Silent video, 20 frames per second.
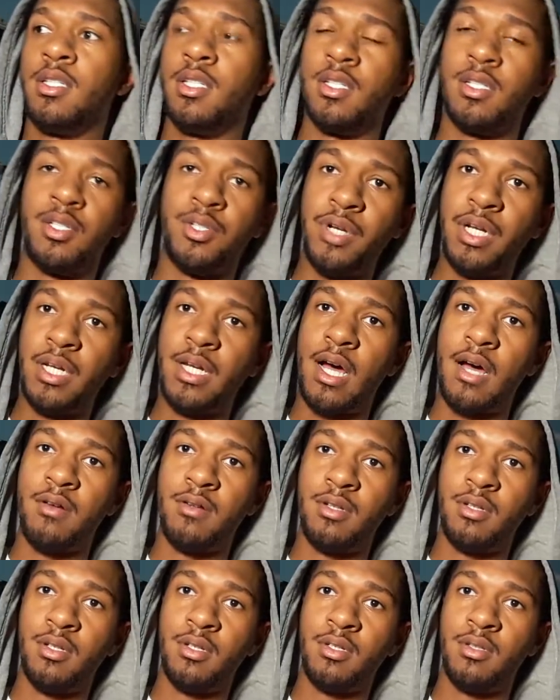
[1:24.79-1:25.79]
to streak
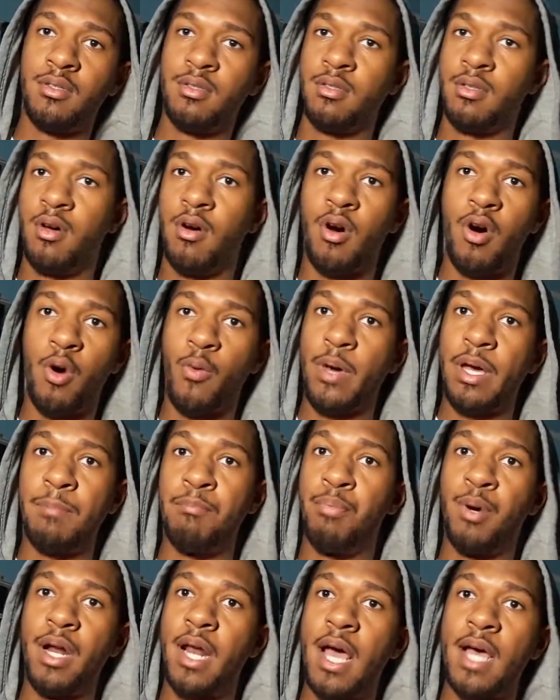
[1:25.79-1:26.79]
down the
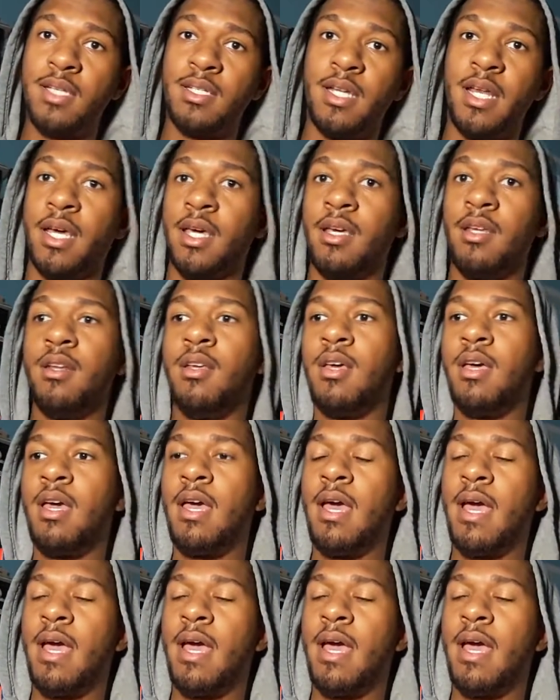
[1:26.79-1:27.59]
hallway butt-ass naked.